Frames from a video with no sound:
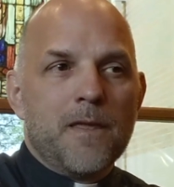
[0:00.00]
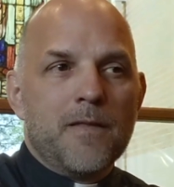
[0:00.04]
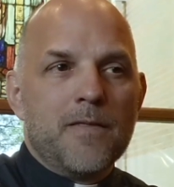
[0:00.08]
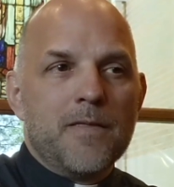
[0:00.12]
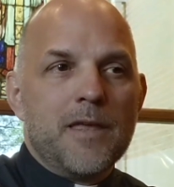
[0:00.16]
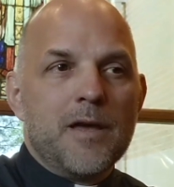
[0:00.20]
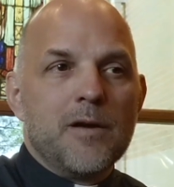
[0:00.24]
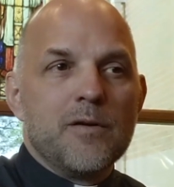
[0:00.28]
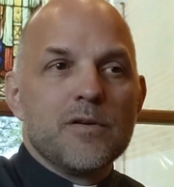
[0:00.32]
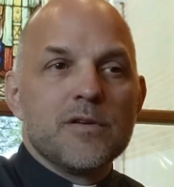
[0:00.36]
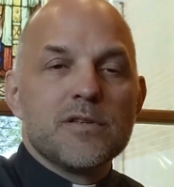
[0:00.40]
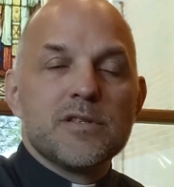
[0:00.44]

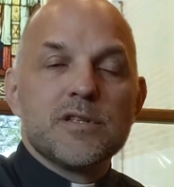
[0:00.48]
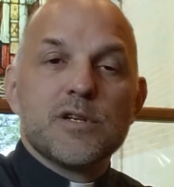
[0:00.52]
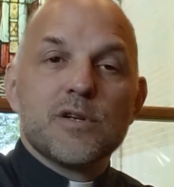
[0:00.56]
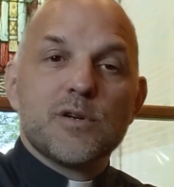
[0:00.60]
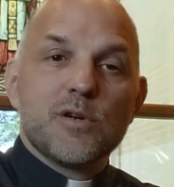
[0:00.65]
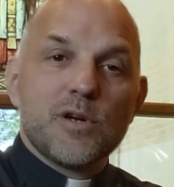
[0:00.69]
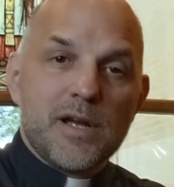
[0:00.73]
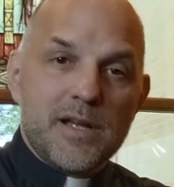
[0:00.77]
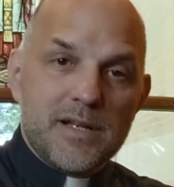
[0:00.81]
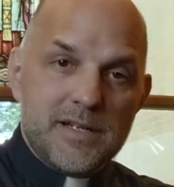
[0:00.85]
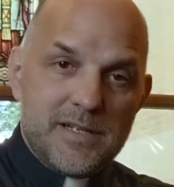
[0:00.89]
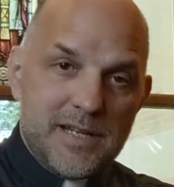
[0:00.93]
Now is a
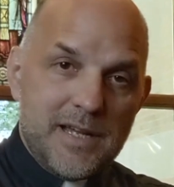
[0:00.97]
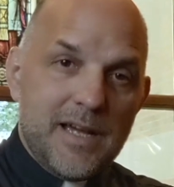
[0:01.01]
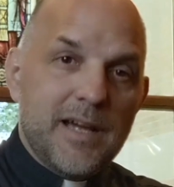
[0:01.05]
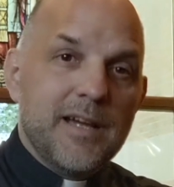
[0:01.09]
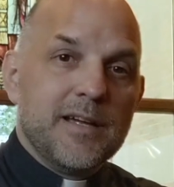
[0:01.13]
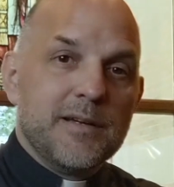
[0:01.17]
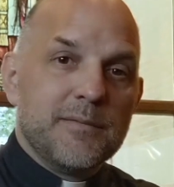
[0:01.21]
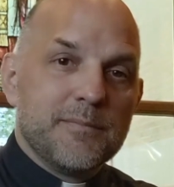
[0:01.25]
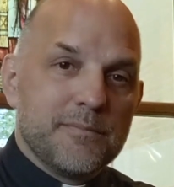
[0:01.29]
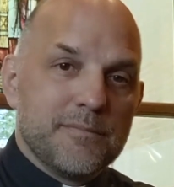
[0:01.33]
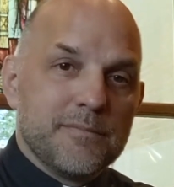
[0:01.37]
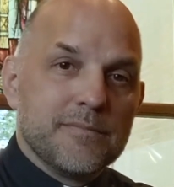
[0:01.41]
great
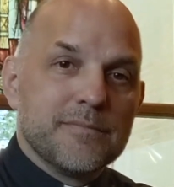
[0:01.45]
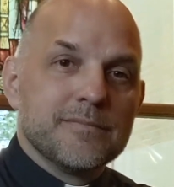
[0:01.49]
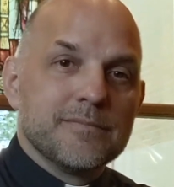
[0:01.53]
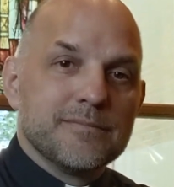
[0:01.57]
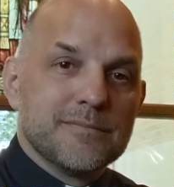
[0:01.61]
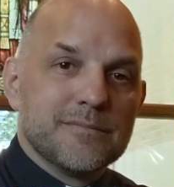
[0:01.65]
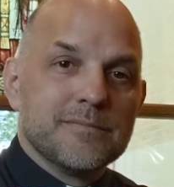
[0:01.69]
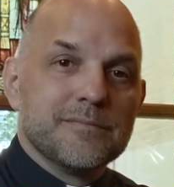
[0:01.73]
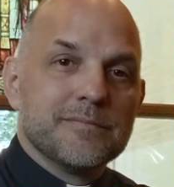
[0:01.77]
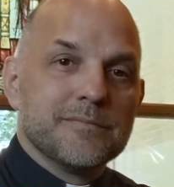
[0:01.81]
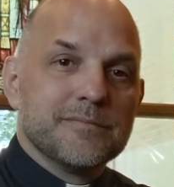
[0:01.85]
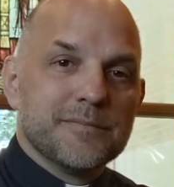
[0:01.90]
time,
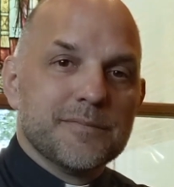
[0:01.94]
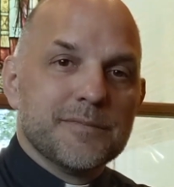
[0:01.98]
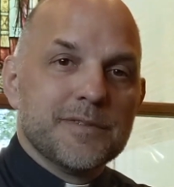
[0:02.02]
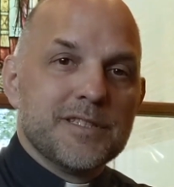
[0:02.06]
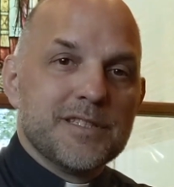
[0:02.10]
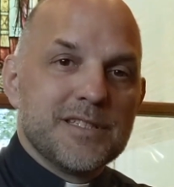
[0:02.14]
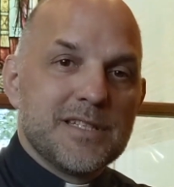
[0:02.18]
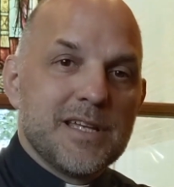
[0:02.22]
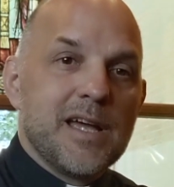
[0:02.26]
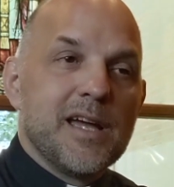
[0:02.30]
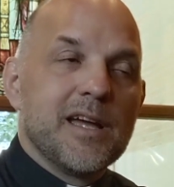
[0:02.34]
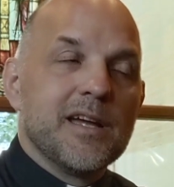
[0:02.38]

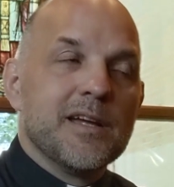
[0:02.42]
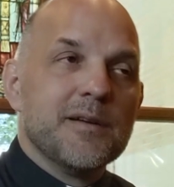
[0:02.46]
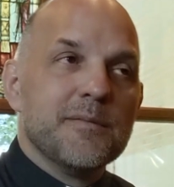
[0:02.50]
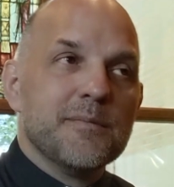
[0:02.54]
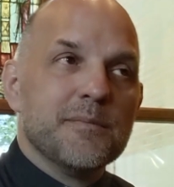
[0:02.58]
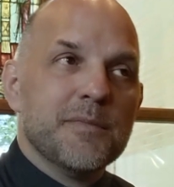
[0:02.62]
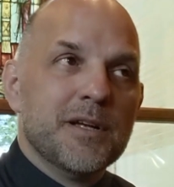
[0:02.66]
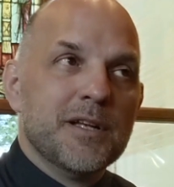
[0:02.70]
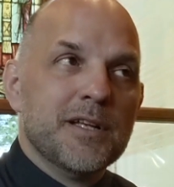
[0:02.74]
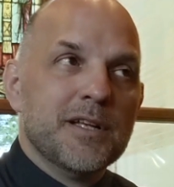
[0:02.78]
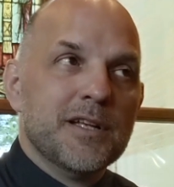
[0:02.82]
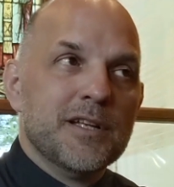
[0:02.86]
a time
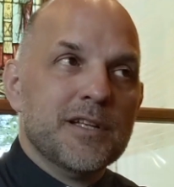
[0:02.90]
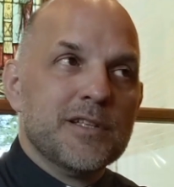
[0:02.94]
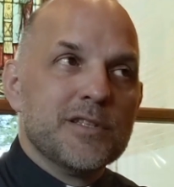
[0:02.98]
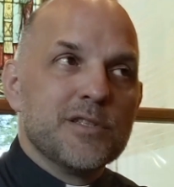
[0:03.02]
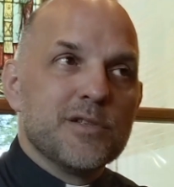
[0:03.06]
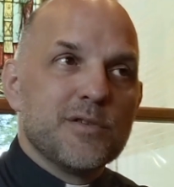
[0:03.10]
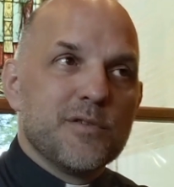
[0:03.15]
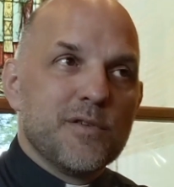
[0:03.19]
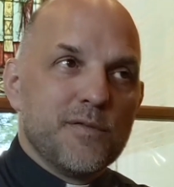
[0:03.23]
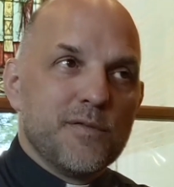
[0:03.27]
to